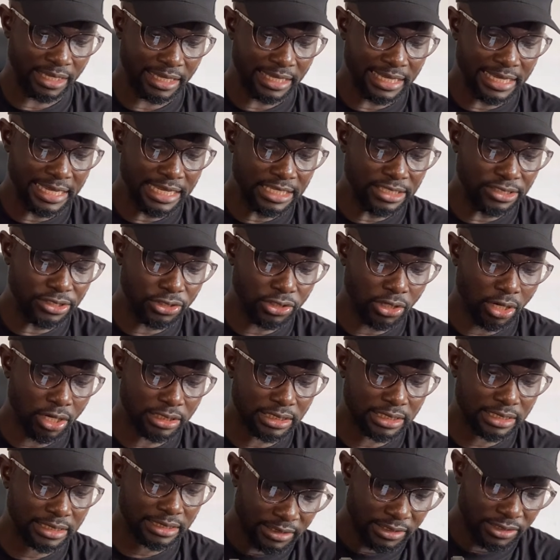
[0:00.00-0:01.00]
it's
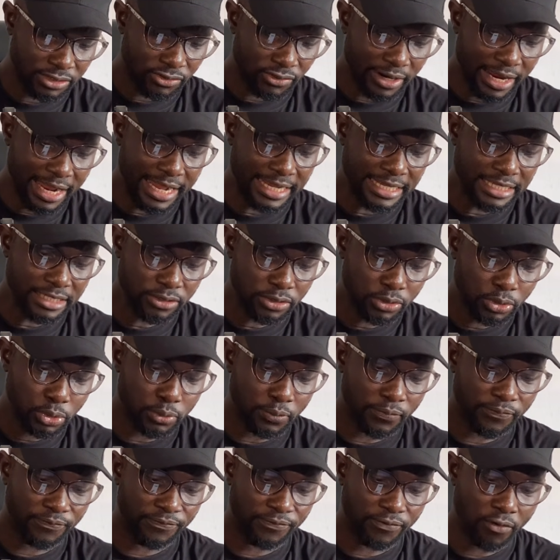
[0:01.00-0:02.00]
just trying
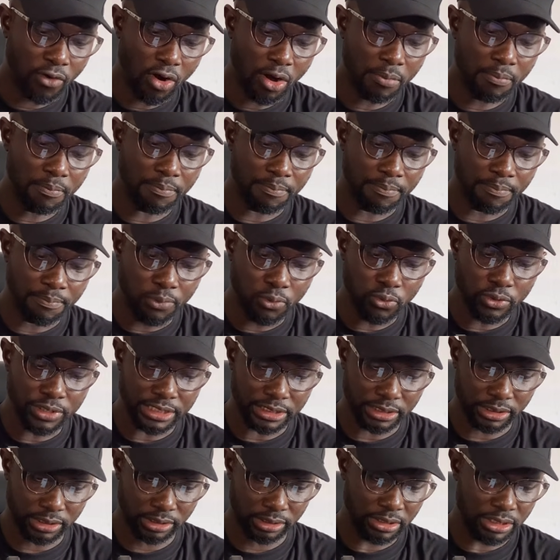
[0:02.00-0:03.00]
to form
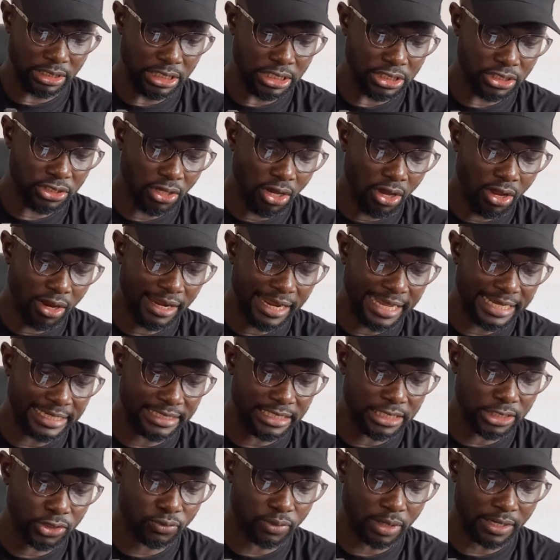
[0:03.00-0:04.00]
bullish. It's unlike
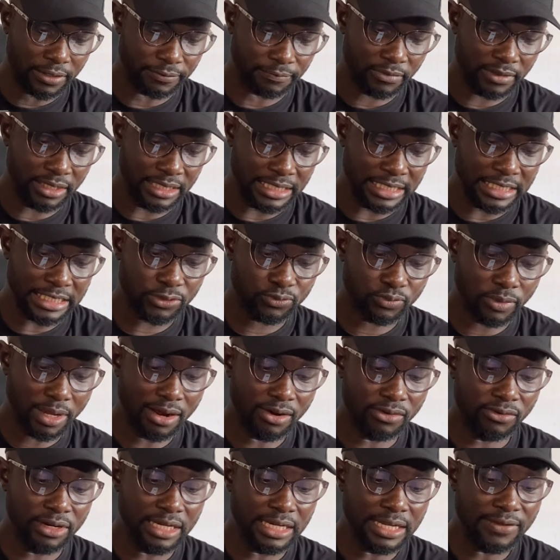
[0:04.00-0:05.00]
this one. This
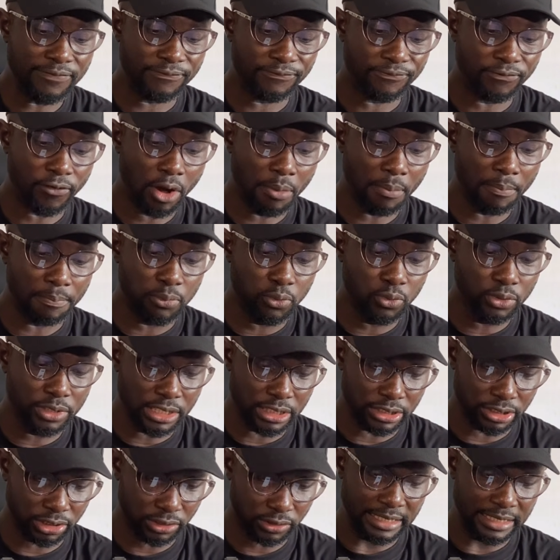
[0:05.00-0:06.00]
one really formed
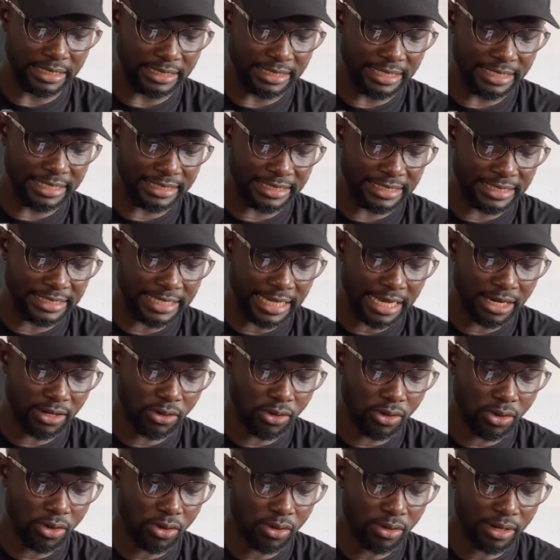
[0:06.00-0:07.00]
bullish. This
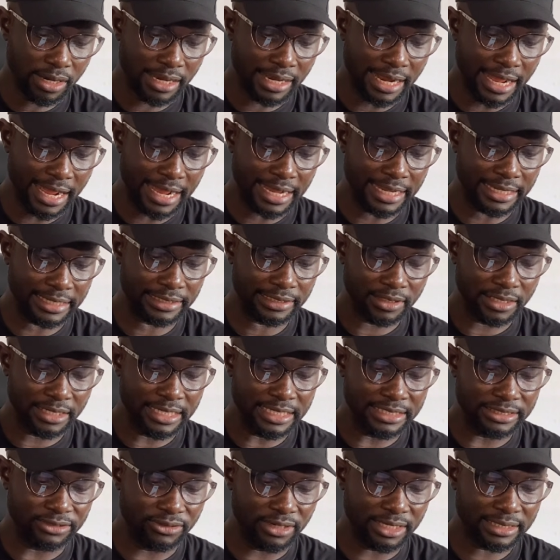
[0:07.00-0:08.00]
yellow line
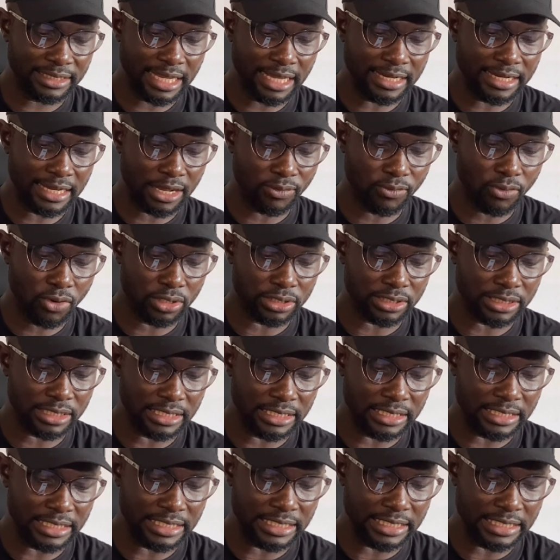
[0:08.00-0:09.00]
is greater than what?
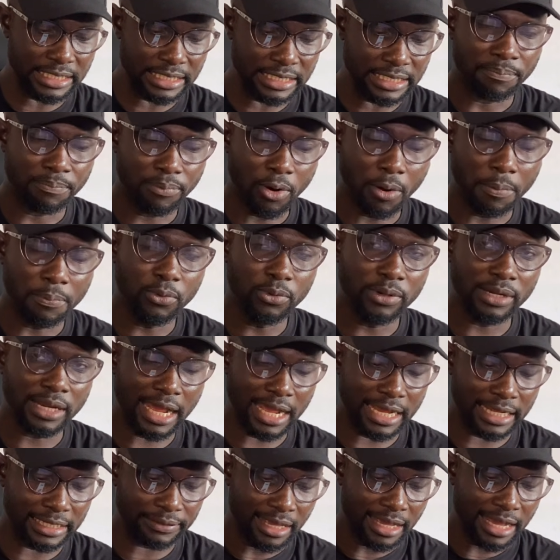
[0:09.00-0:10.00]
The purple
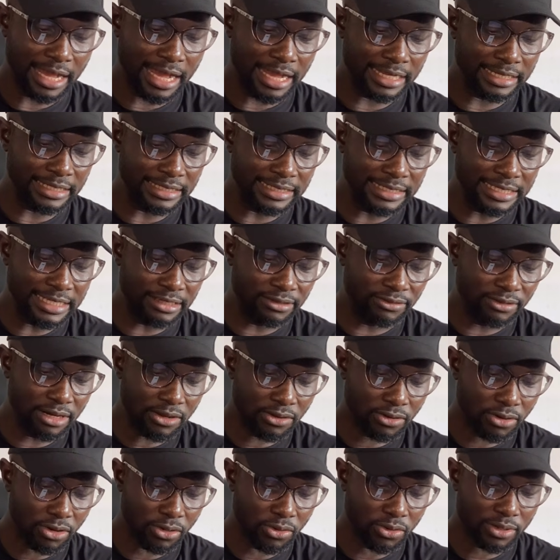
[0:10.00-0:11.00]
line. And the
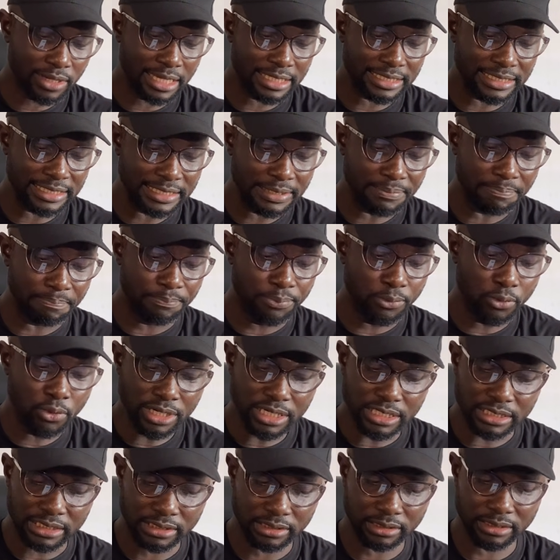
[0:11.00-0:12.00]
green color, look at it, the
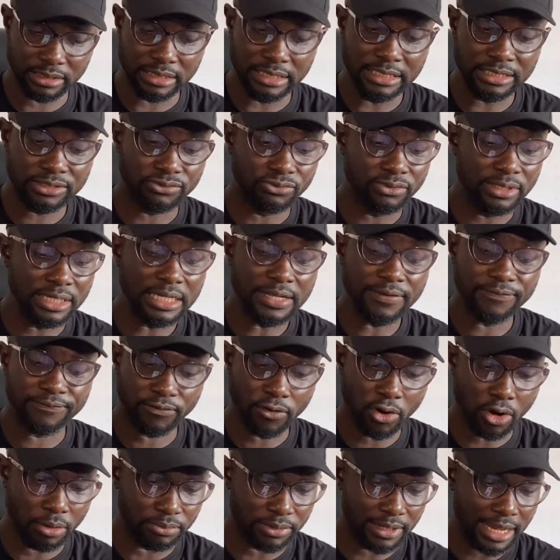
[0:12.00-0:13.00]
bullish, it really
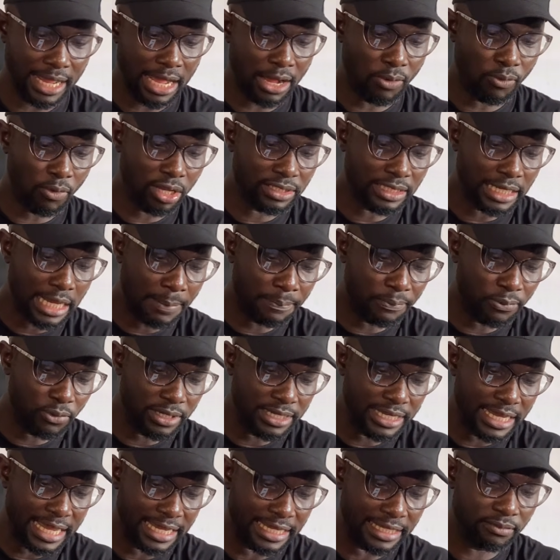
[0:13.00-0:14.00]
formed. And what's happened
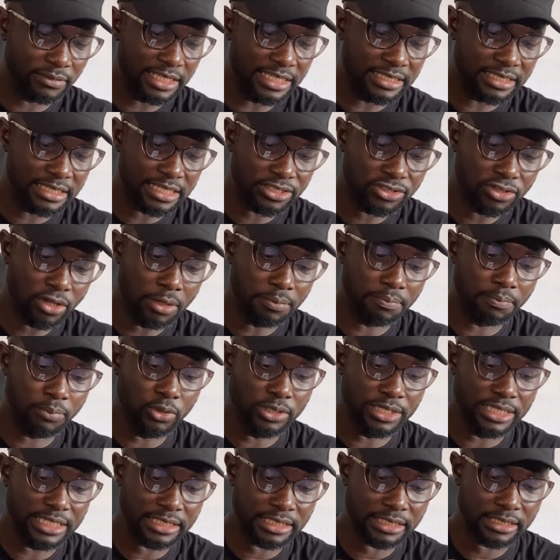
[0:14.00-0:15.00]
here? Is this not
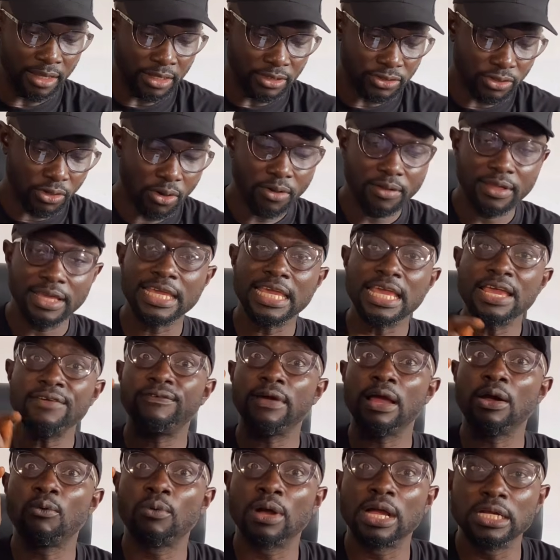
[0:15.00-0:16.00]
bullish? So if
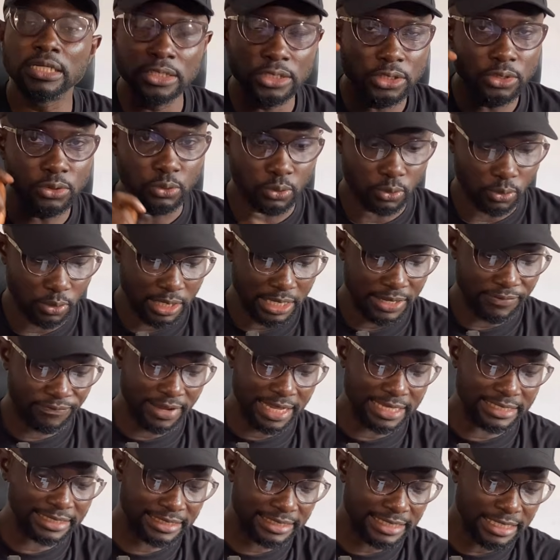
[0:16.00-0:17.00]
I were you, if
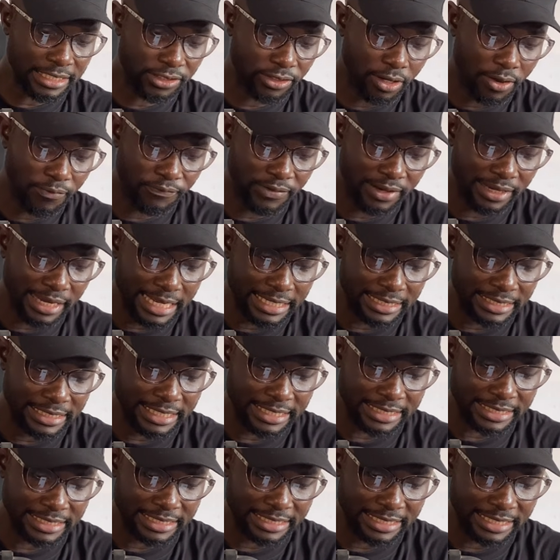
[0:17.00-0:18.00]
I see something like
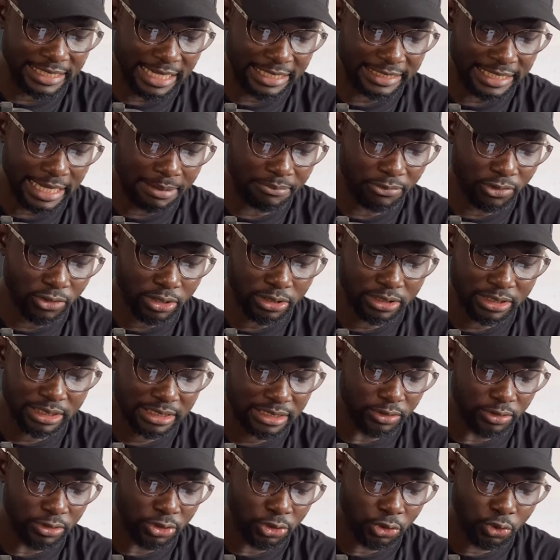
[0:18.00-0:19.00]
this that I'm
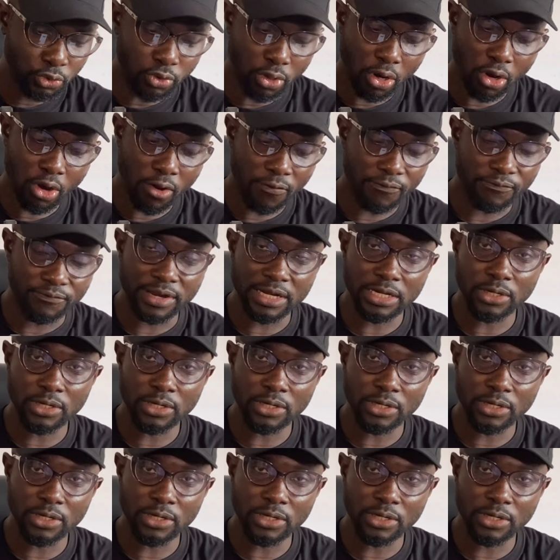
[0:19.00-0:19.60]
not sure of very